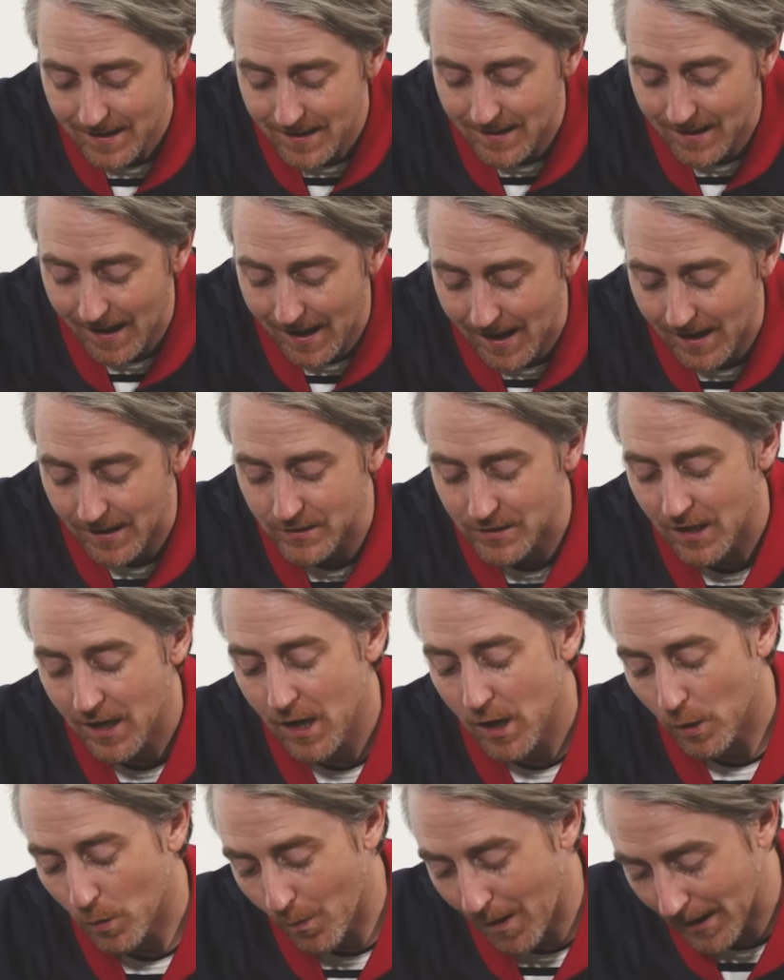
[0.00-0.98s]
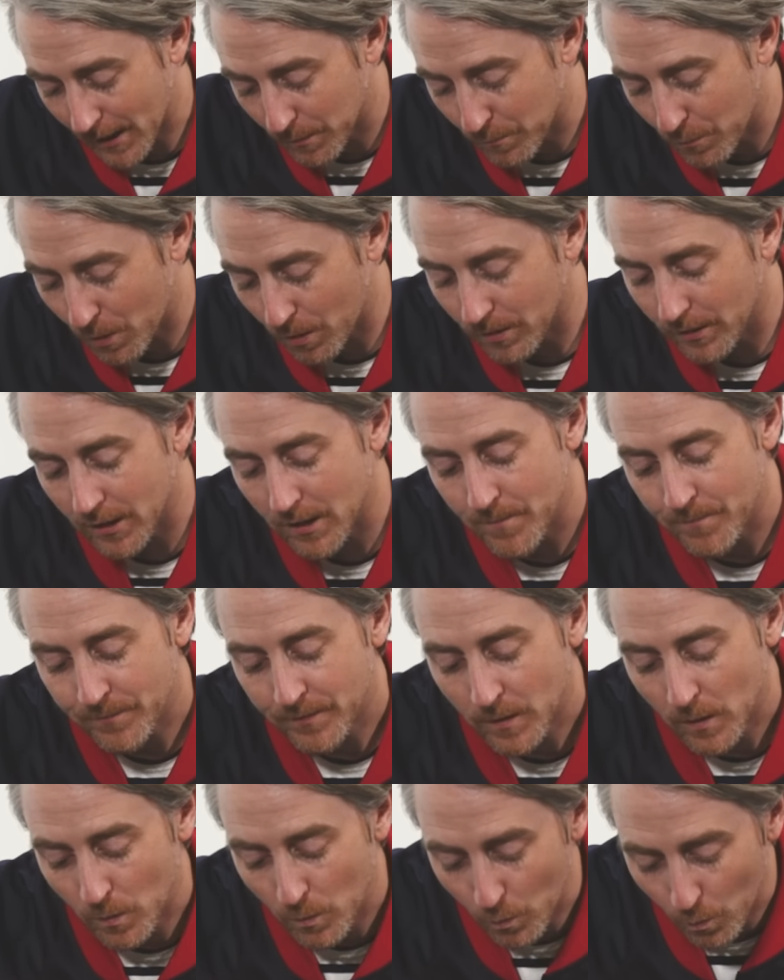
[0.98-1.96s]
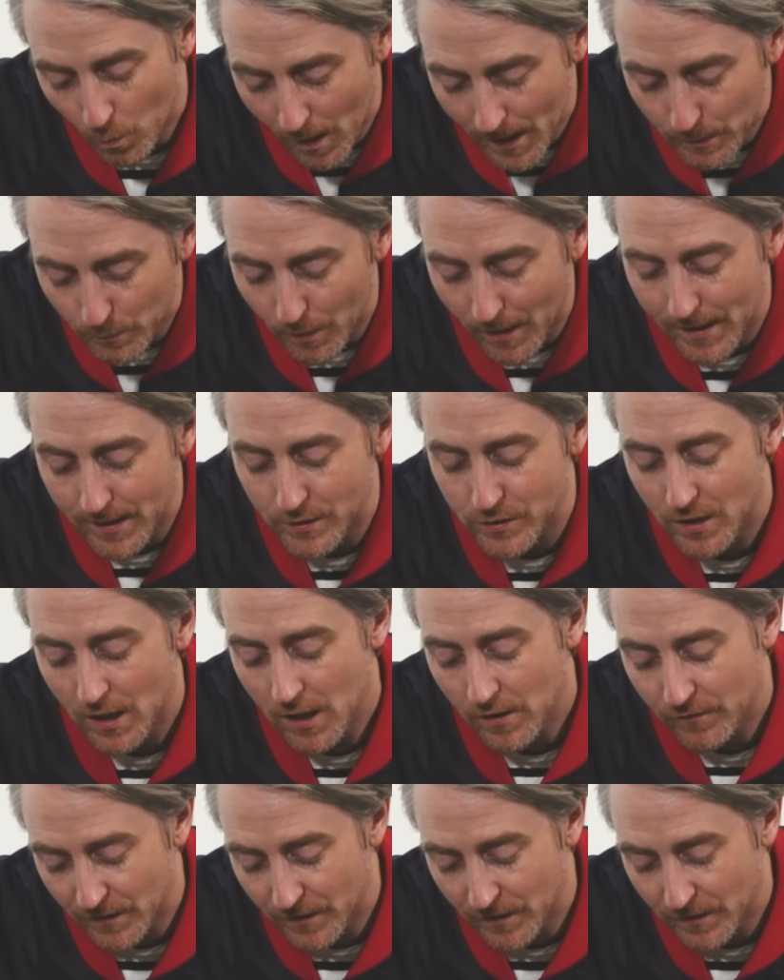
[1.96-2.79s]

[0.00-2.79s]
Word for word: it has guacamole, white rice,